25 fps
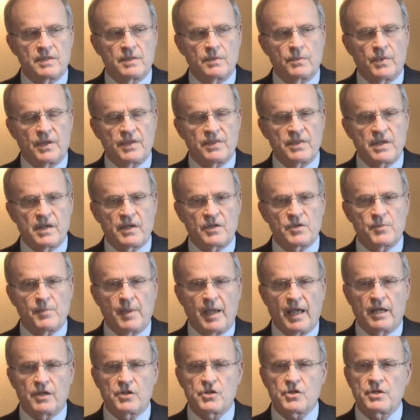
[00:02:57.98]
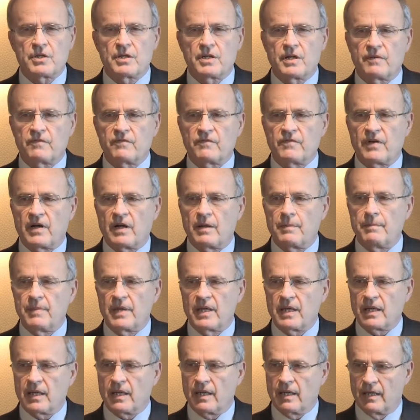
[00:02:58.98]
with the expansion of uh,
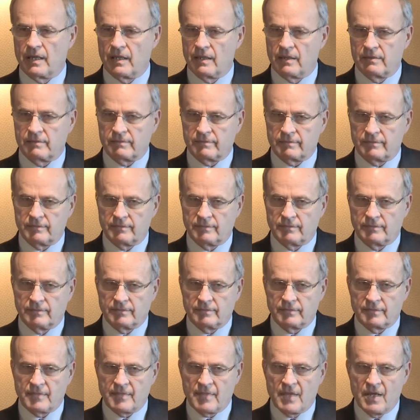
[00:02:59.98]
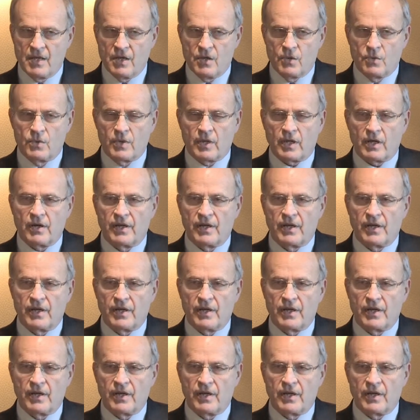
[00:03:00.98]
Medicaid, we're